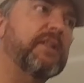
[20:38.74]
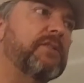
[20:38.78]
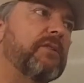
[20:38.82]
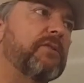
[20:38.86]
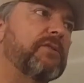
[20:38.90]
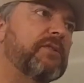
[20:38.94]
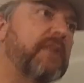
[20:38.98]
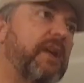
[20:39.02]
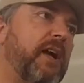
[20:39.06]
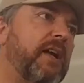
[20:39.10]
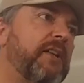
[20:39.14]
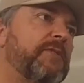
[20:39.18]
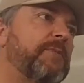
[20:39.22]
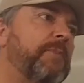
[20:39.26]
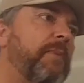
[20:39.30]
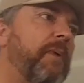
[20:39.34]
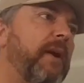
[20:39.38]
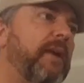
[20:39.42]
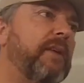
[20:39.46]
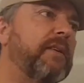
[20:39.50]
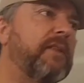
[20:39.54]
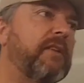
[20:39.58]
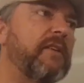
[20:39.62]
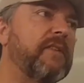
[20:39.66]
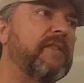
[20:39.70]
no Scotch
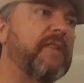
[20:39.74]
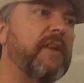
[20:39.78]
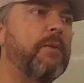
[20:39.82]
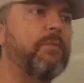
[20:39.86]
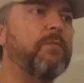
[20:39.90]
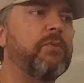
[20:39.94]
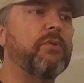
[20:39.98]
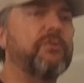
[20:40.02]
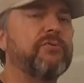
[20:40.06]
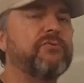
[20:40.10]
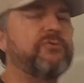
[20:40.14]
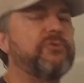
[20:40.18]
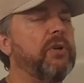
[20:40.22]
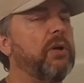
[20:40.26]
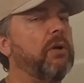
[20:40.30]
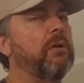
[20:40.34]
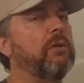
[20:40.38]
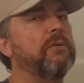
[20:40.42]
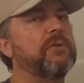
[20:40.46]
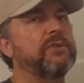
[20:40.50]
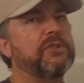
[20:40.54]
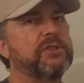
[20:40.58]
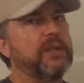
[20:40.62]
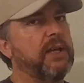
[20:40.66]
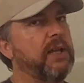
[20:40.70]
Brite, because that will
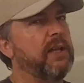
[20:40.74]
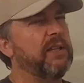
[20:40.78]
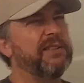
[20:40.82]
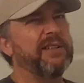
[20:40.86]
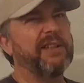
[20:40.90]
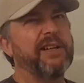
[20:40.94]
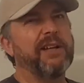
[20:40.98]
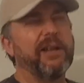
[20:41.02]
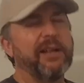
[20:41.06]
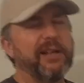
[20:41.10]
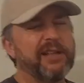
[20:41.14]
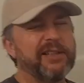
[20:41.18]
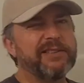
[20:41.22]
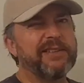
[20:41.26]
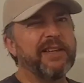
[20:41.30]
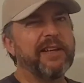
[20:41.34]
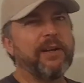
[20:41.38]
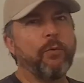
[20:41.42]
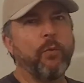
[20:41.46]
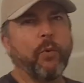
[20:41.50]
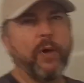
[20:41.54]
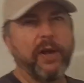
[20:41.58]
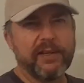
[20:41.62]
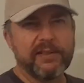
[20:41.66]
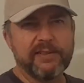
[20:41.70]
dull the shine. It's like a, it's
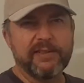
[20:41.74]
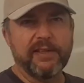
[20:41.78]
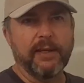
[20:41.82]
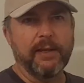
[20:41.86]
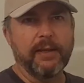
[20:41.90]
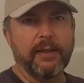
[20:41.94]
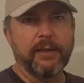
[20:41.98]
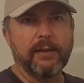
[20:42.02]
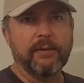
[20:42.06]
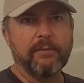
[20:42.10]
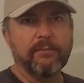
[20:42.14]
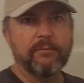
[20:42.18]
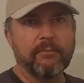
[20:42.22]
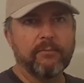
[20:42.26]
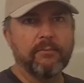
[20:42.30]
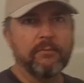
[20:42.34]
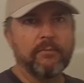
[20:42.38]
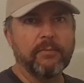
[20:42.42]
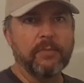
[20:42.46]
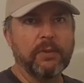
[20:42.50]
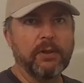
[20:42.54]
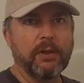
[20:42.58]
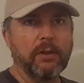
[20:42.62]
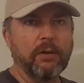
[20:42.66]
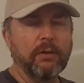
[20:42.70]
like wet sanding.
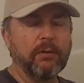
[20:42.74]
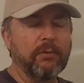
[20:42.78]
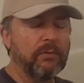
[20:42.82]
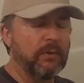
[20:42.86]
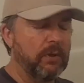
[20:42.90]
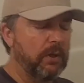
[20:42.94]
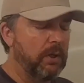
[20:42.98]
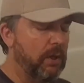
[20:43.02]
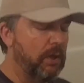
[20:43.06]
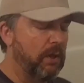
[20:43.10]
Got it.